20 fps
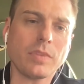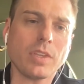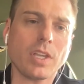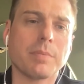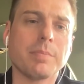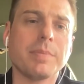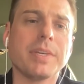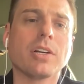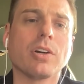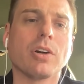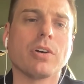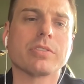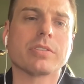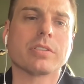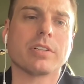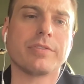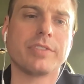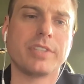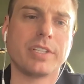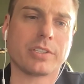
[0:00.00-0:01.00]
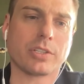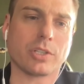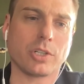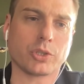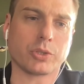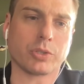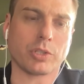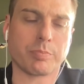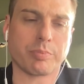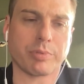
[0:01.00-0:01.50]
Because of this
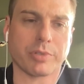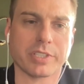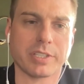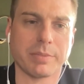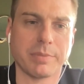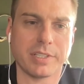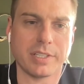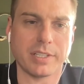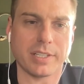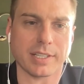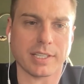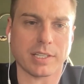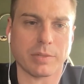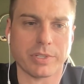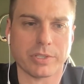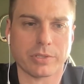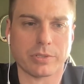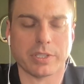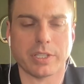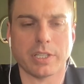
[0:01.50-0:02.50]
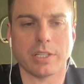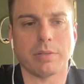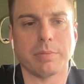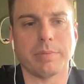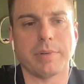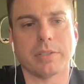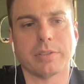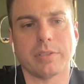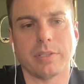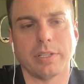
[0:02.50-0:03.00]
cultural proximity that I was talking
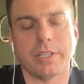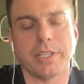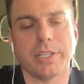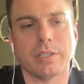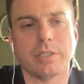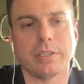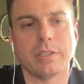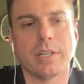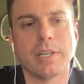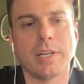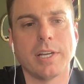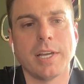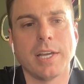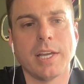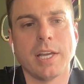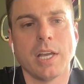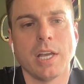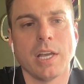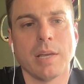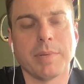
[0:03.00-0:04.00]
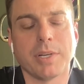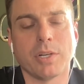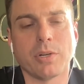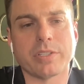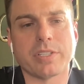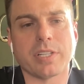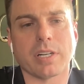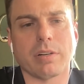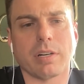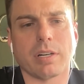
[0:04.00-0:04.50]
about earlier,
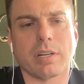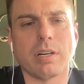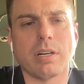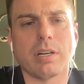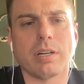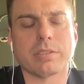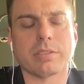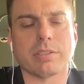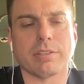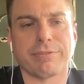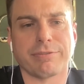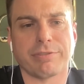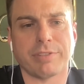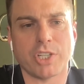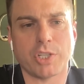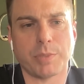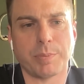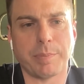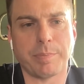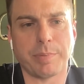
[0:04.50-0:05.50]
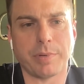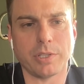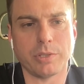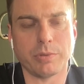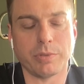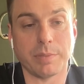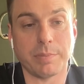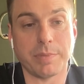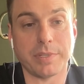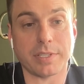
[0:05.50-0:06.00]
because there are lots of French people
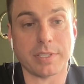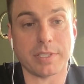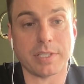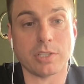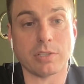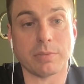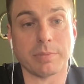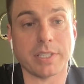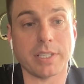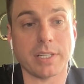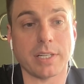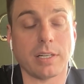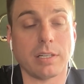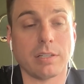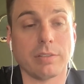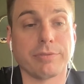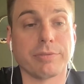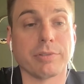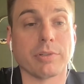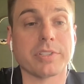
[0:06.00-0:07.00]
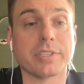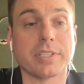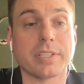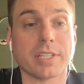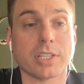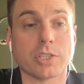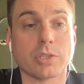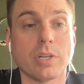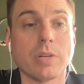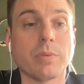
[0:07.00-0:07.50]
doing business in Romania, France is
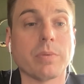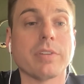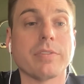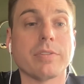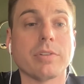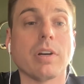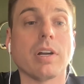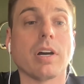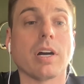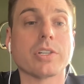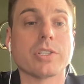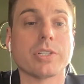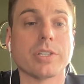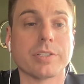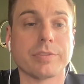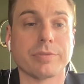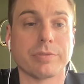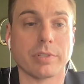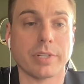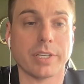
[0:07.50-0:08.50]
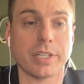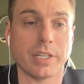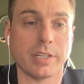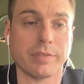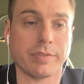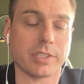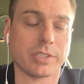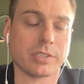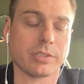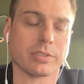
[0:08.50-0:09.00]
actually one of the largest foreign
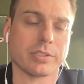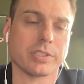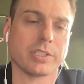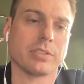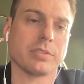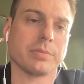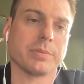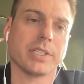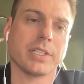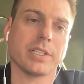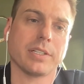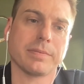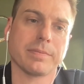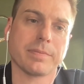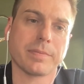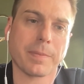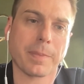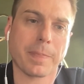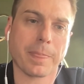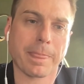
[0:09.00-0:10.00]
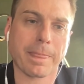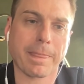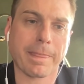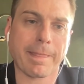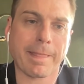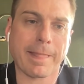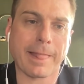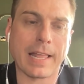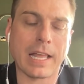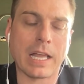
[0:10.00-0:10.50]
investors in Romania.
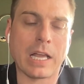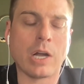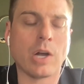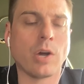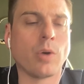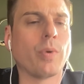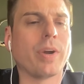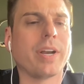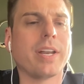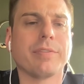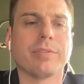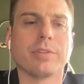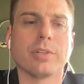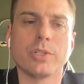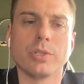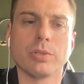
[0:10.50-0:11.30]
Whatever